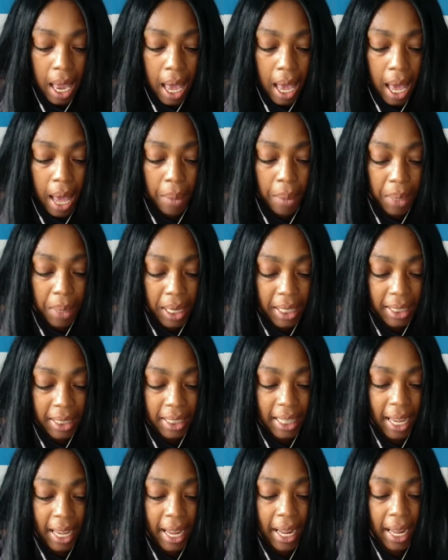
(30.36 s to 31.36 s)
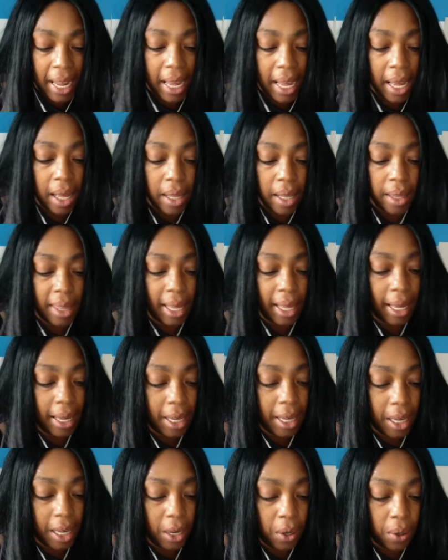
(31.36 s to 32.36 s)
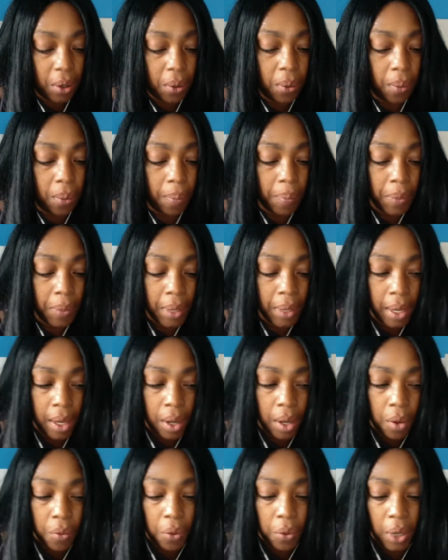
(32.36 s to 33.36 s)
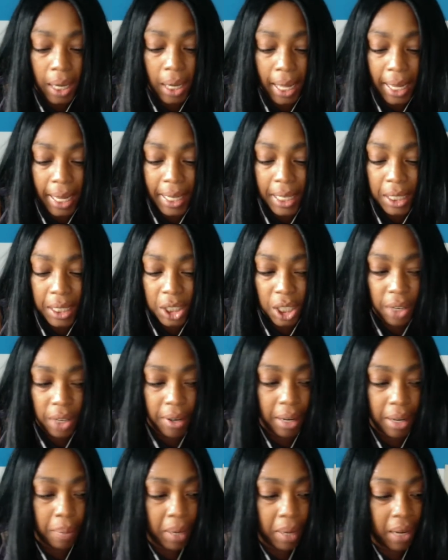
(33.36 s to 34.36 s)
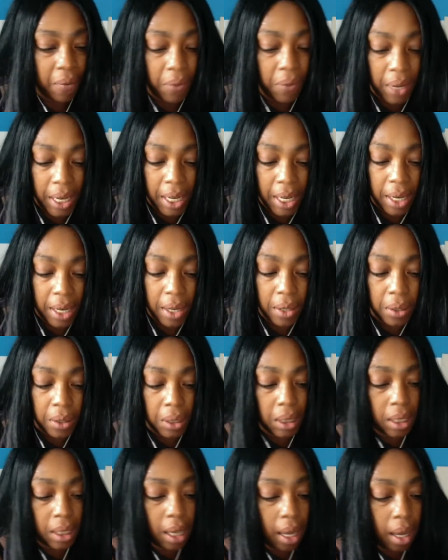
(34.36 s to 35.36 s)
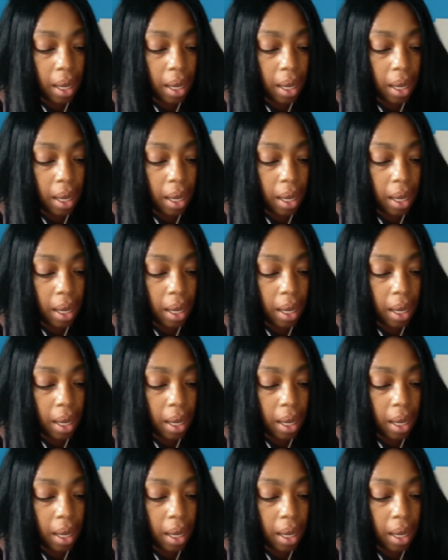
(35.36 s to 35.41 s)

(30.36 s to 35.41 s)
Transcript: I want to say thank you for liking, sharing my videos.